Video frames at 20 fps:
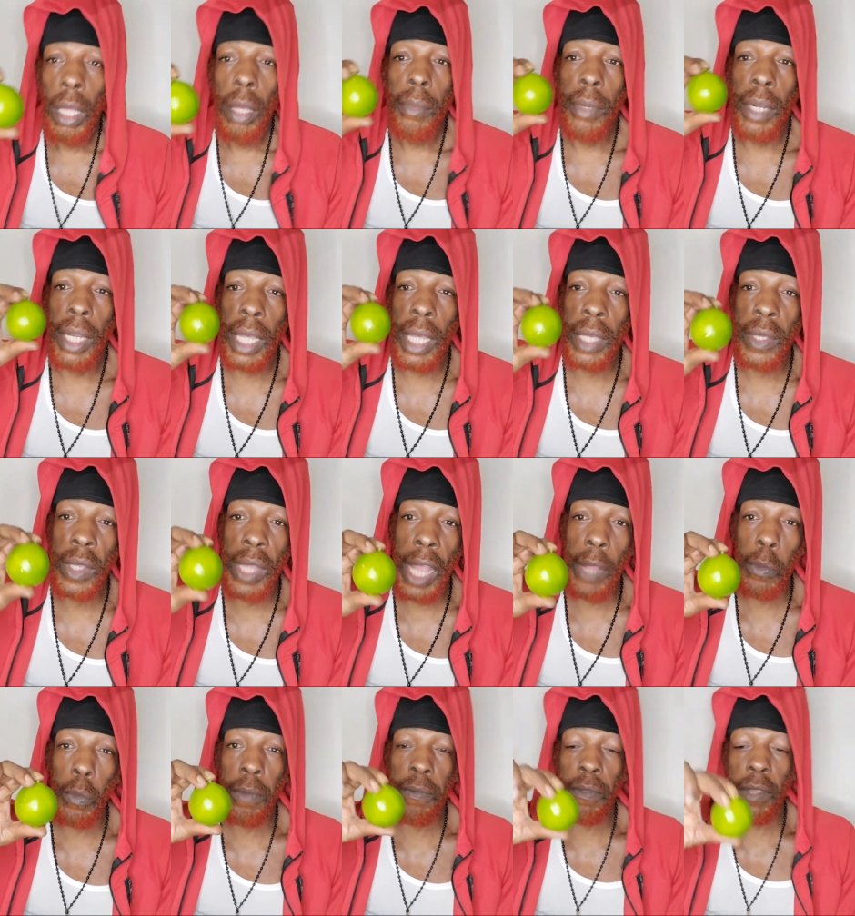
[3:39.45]
But let's
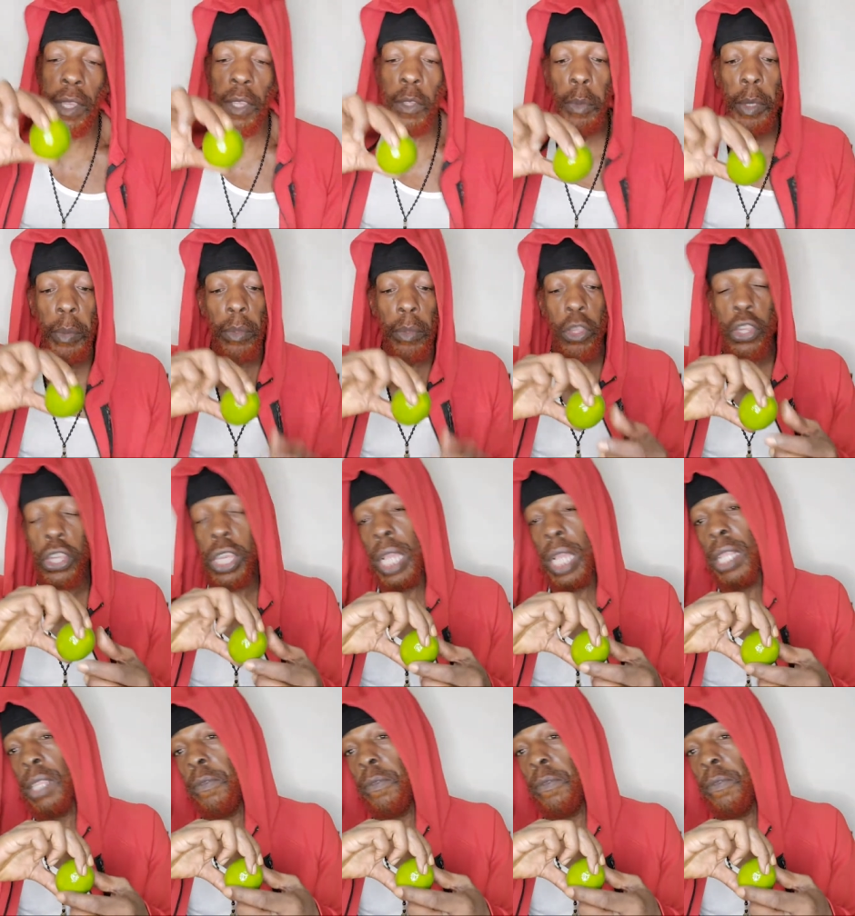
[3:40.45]
start with this, people. Share this